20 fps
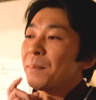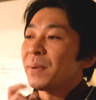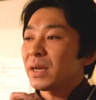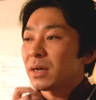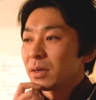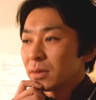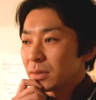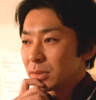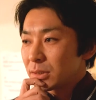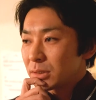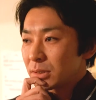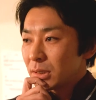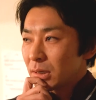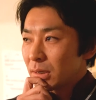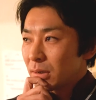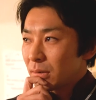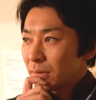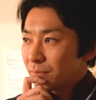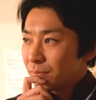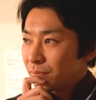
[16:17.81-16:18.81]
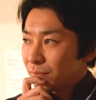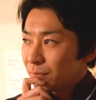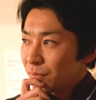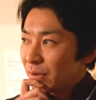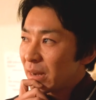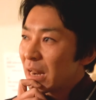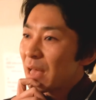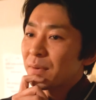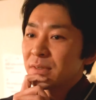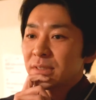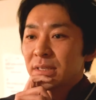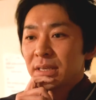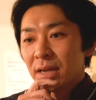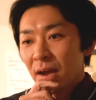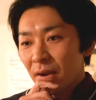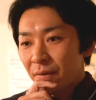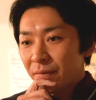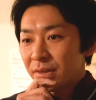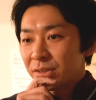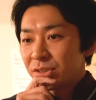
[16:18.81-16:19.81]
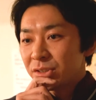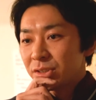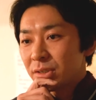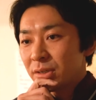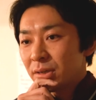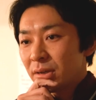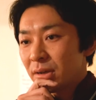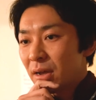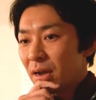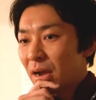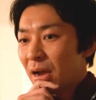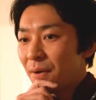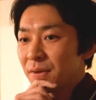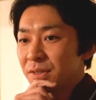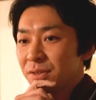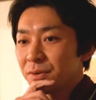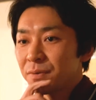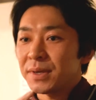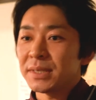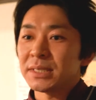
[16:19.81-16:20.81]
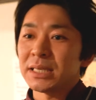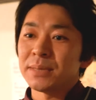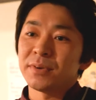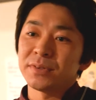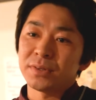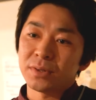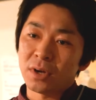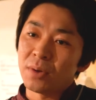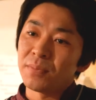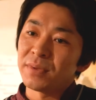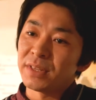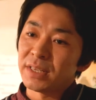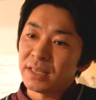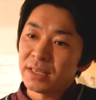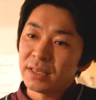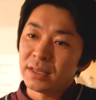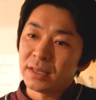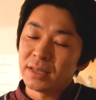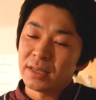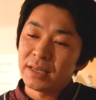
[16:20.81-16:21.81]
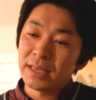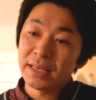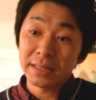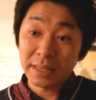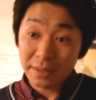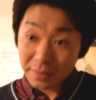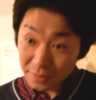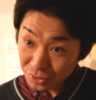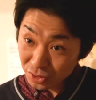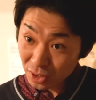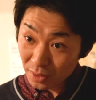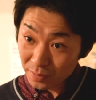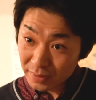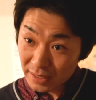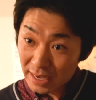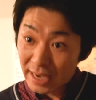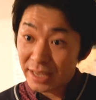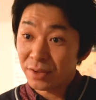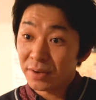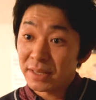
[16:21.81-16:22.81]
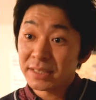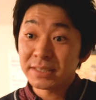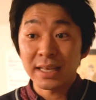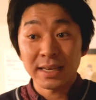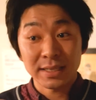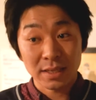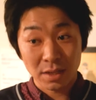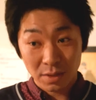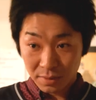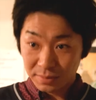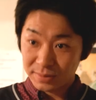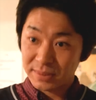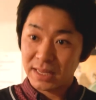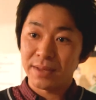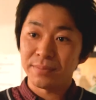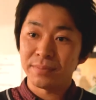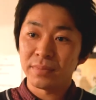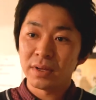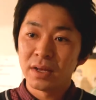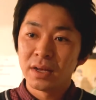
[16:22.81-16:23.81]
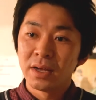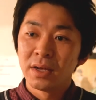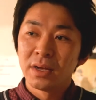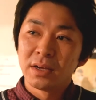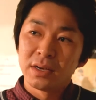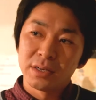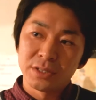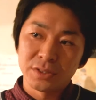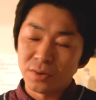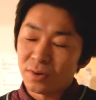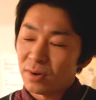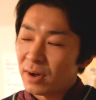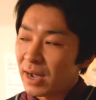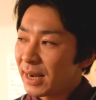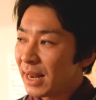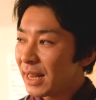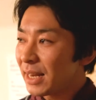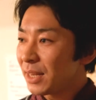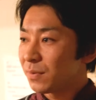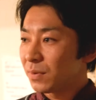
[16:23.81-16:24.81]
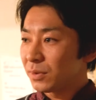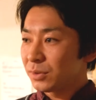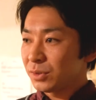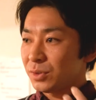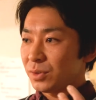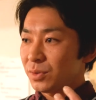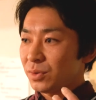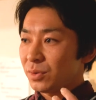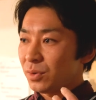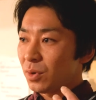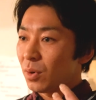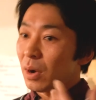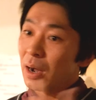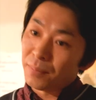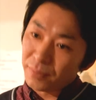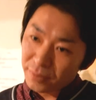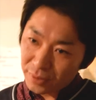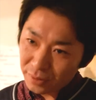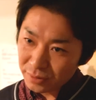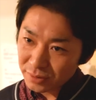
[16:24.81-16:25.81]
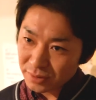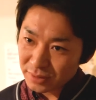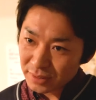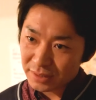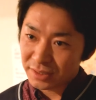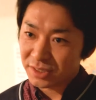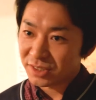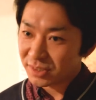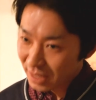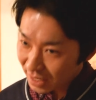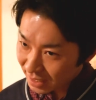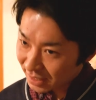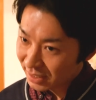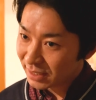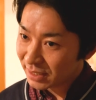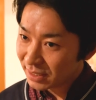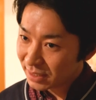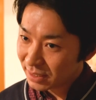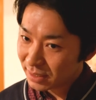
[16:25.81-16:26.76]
Because when I was in college, I was crazy about comedy, mm-hmm. in English comedy. I know it takes a long time. So I really want to go abroad and study.